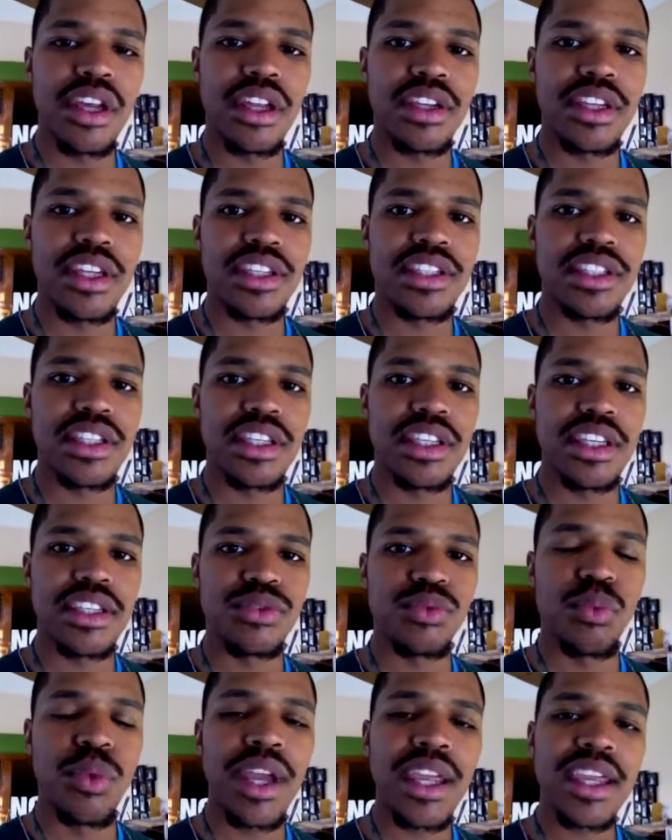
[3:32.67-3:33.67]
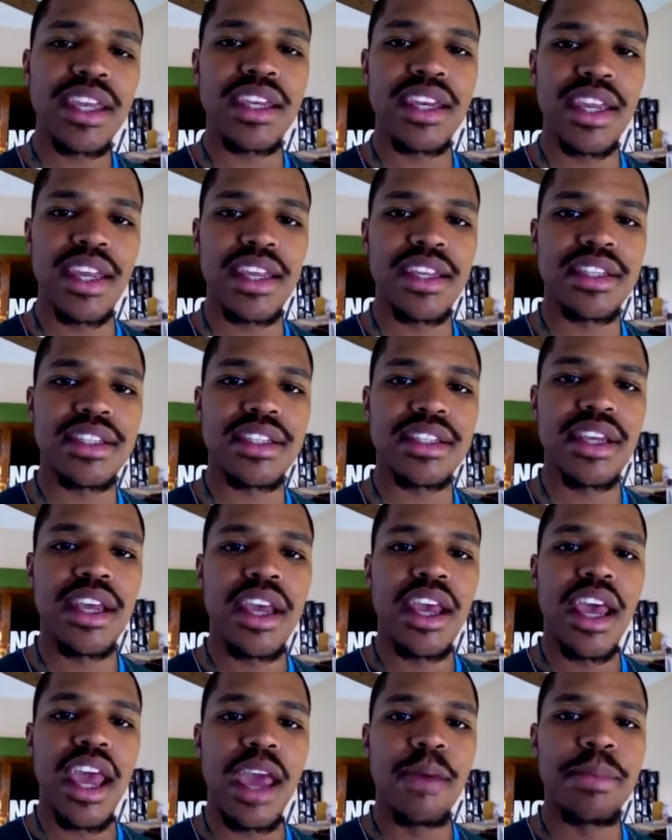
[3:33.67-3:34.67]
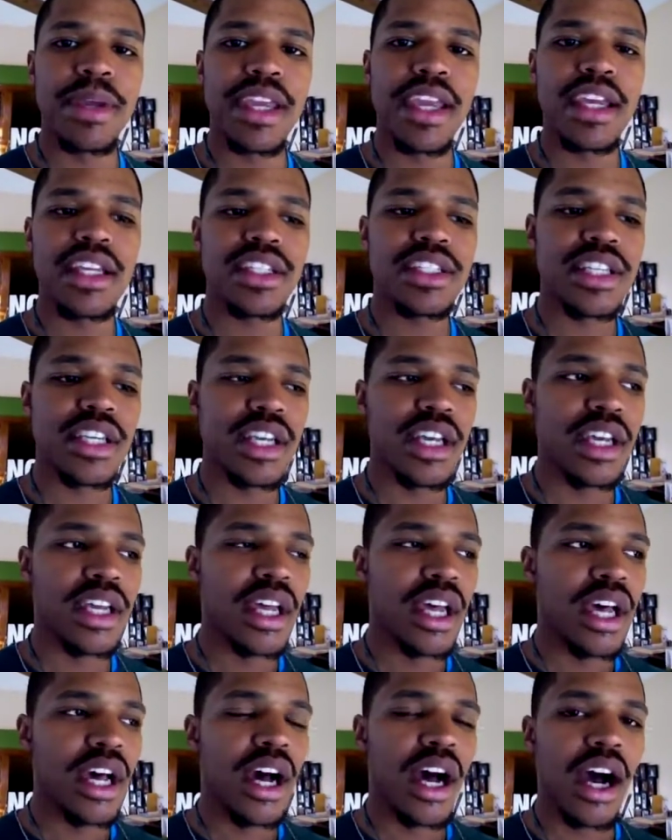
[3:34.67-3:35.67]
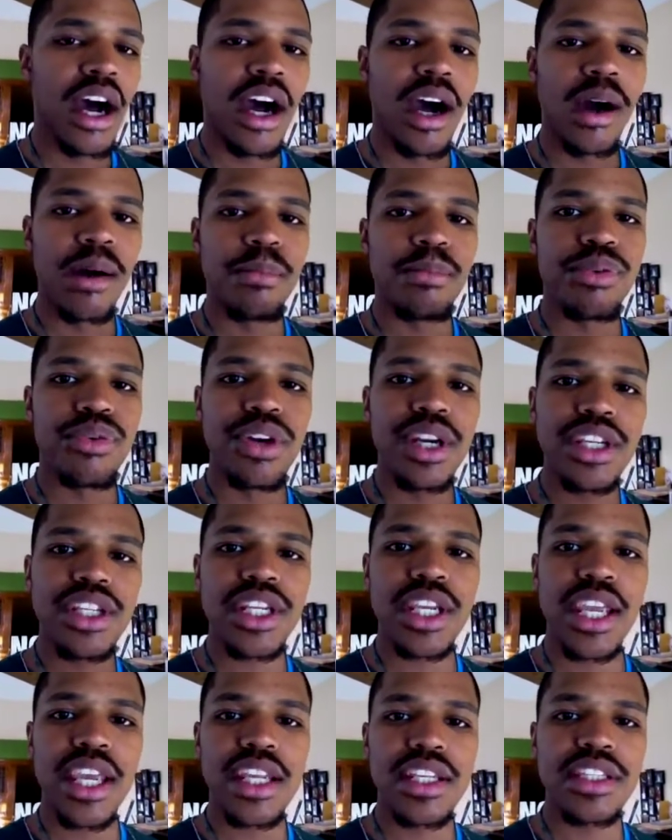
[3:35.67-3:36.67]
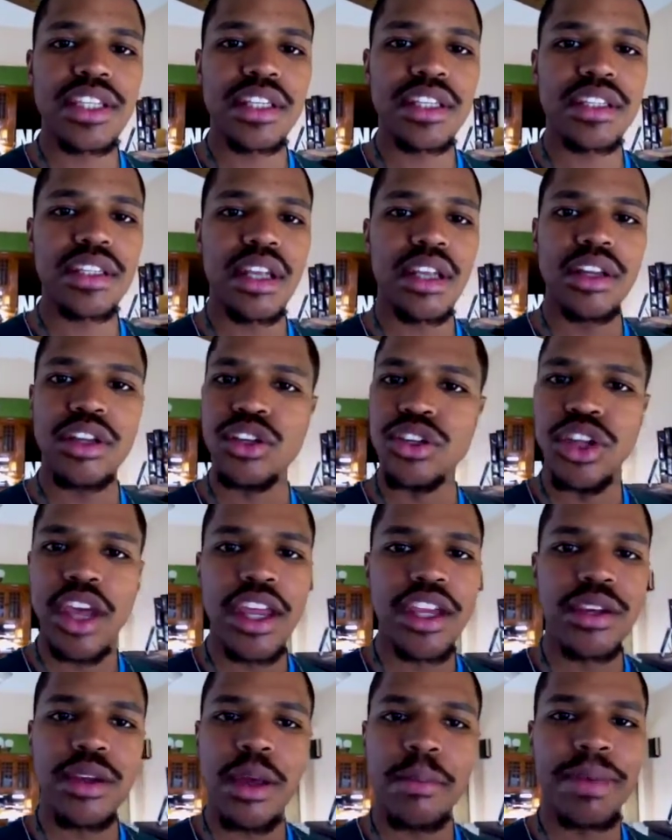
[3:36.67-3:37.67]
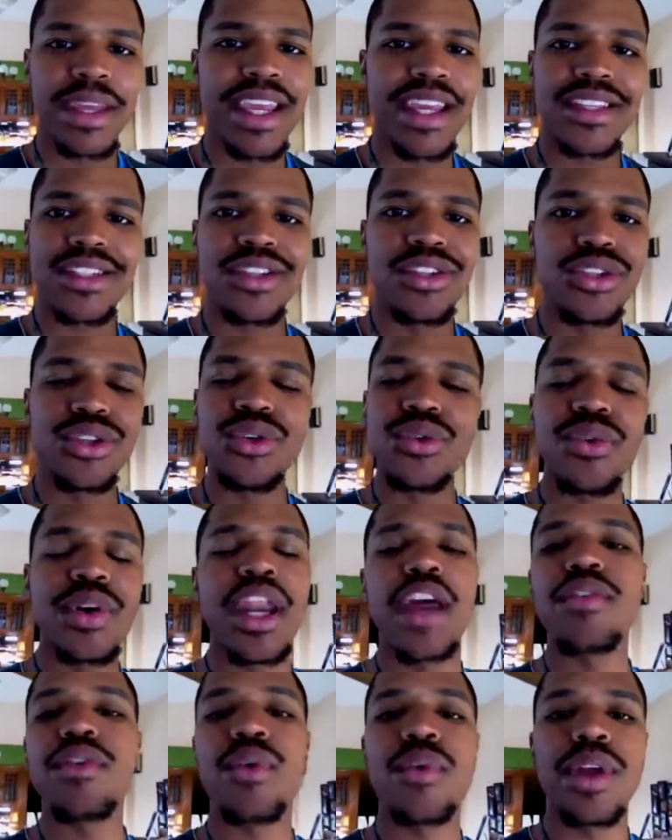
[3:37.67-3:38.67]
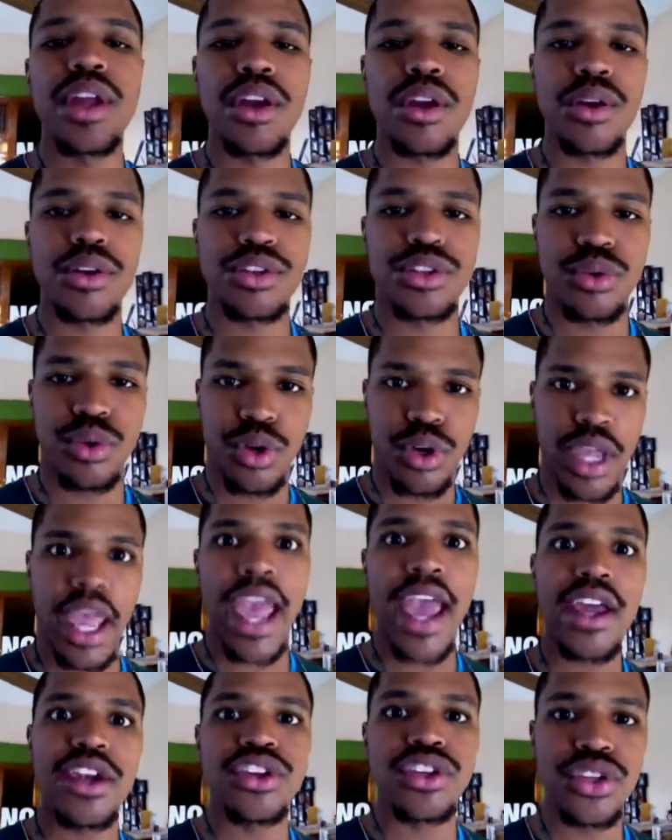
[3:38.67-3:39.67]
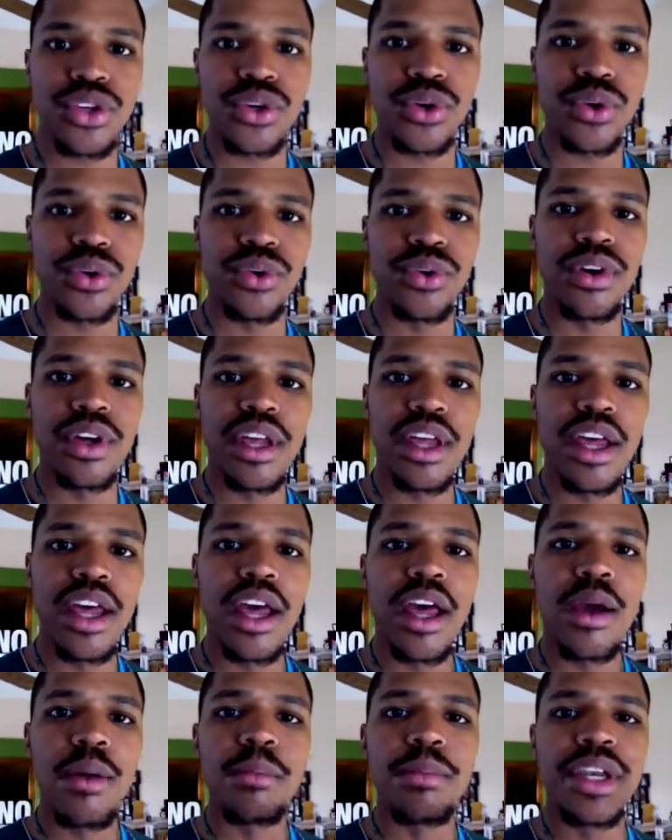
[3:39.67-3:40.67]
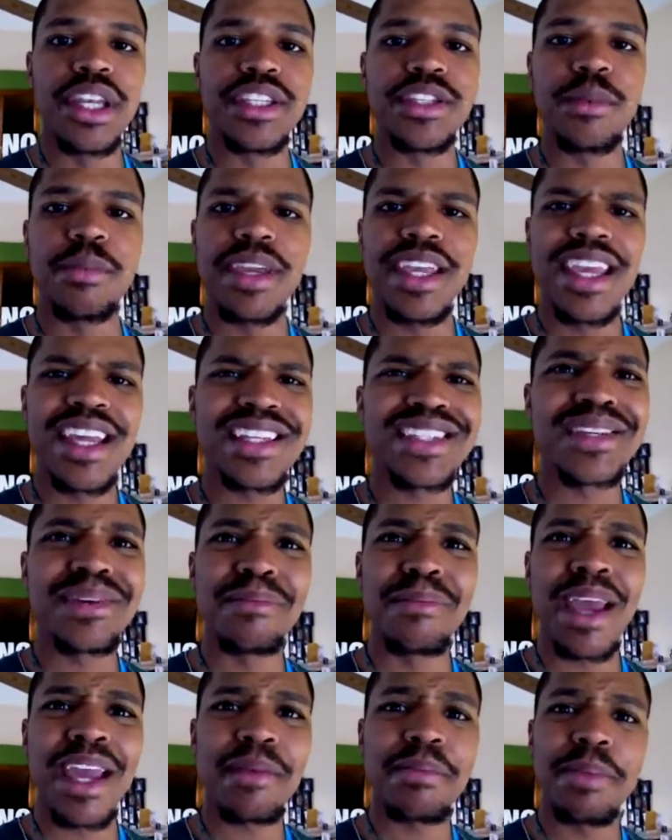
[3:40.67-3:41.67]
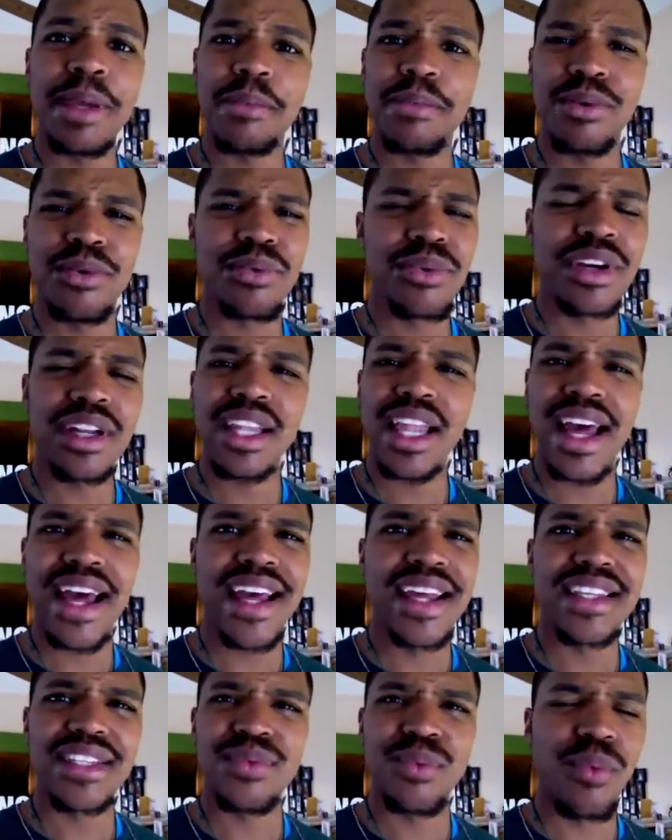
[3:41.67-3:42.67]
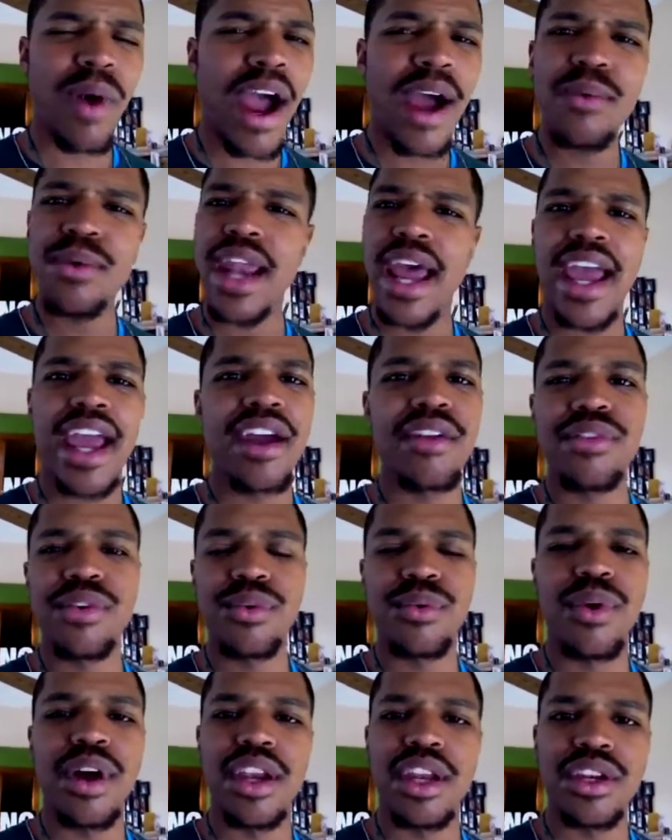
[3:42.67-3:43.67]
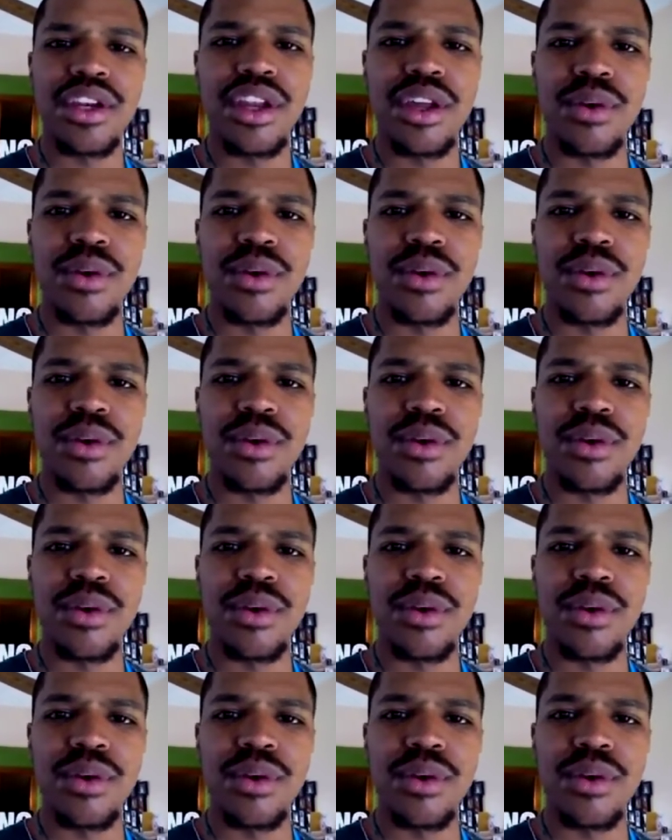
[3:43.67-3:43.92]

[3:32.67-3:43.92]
this wickedness, and begin to preach against this, and begin to do whatever we can do to begin to make people realize, why would I ever want to